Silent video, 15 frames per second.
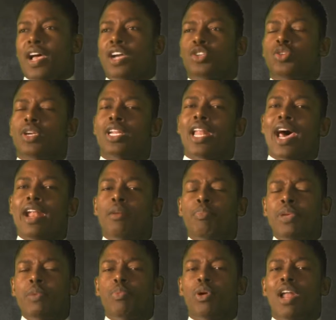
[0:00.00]
Actually, a lot
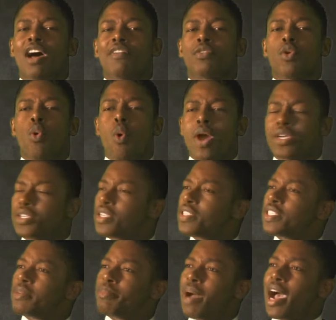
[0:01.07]
of people have
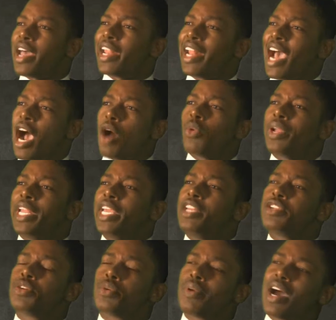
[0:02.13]
questions about it, how it
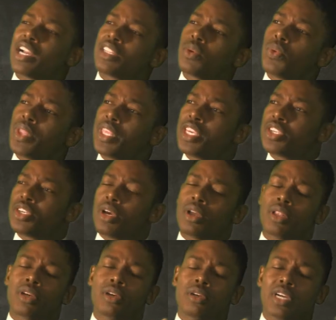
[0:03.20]
interacts with each
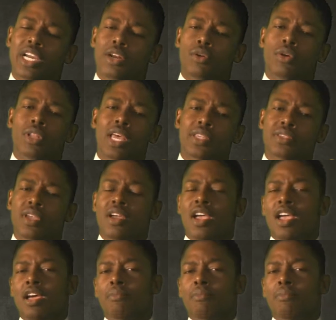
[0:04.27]
other and all that stuff.